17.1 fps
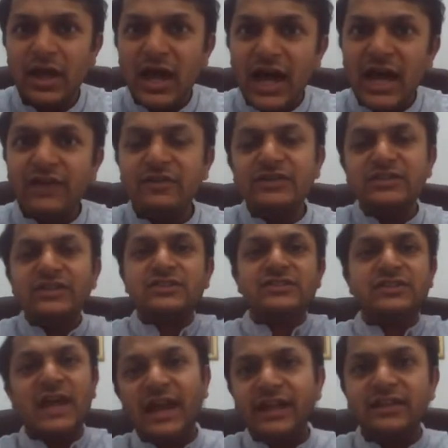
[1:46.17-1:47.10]
I was just
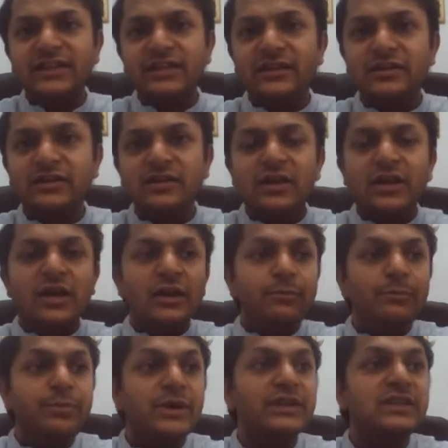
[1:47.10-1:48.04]
standing there,
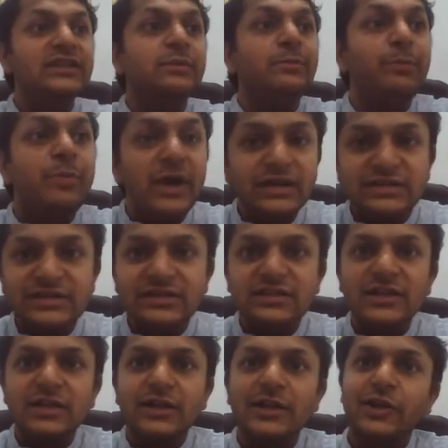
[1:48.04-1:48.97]
but the bus
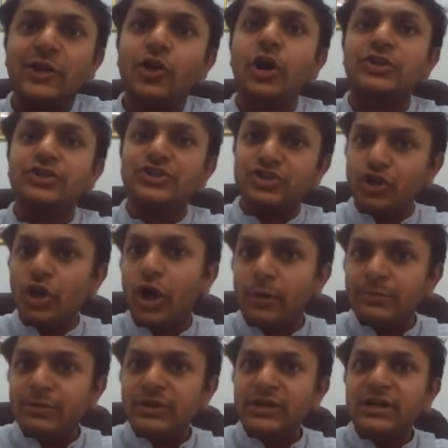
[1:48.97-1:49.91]
got
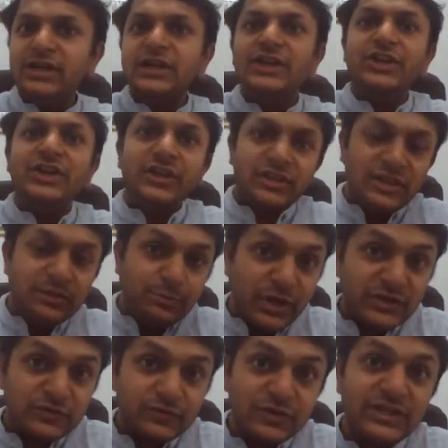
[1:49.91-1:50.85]
stopped. The
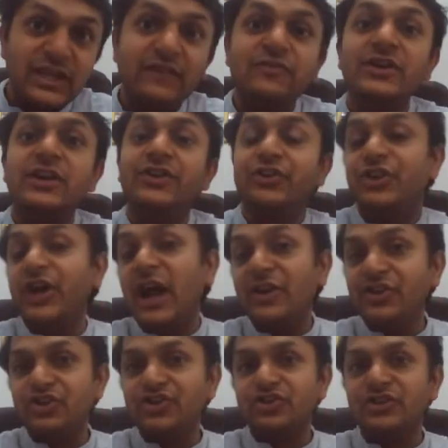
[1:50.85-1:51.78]
bus was having a
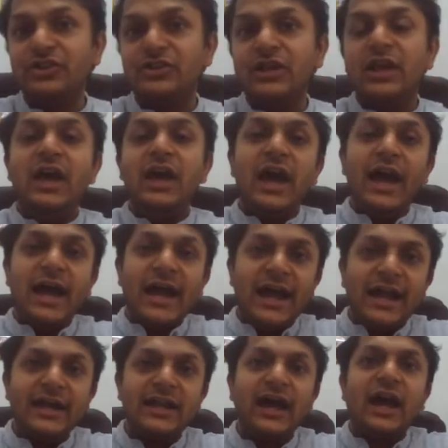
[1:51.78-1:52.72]
retardation,
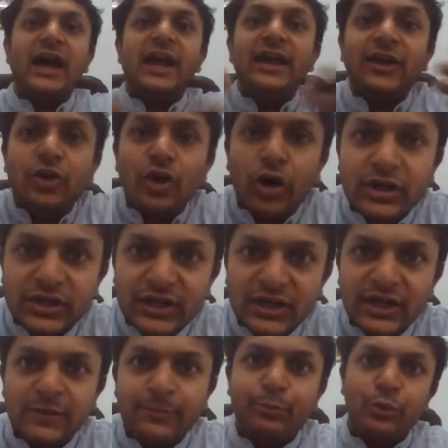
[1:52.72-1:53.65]
and I got
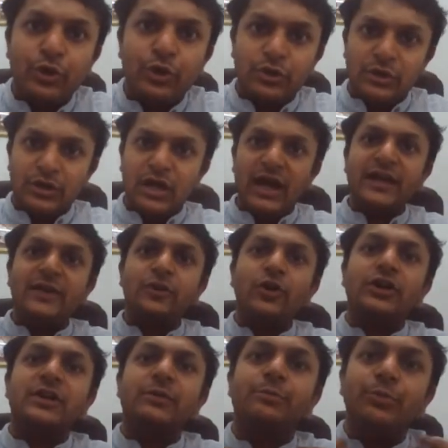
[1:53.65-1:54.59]
a pull. I
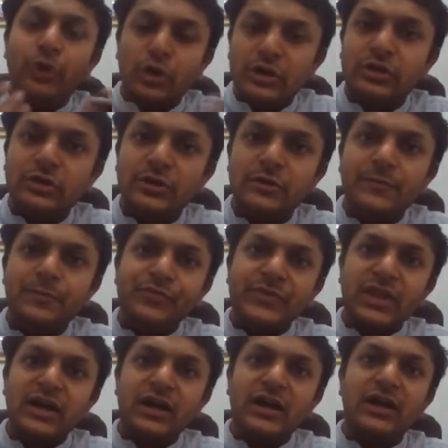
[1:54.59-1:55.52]
got a pull
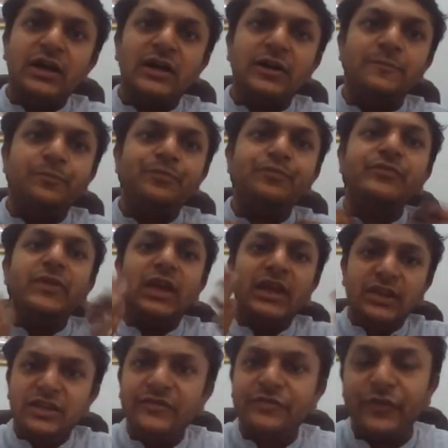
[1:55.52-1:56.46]
um,
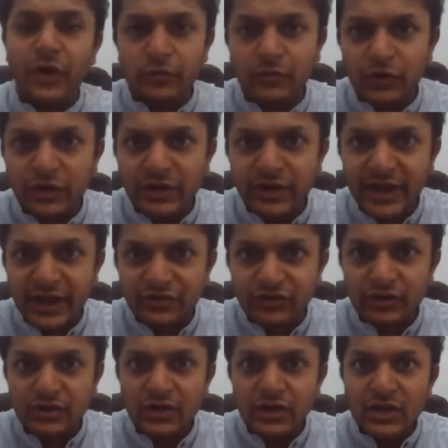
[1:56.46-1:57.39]
in the forward
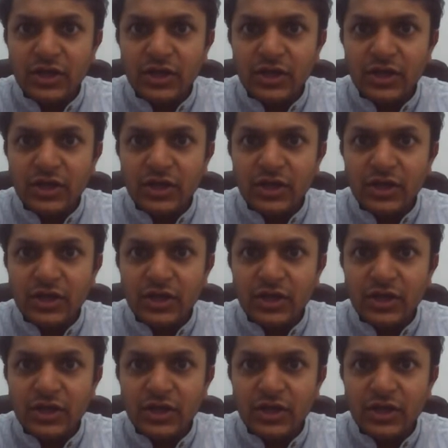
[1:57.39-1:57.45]
direction.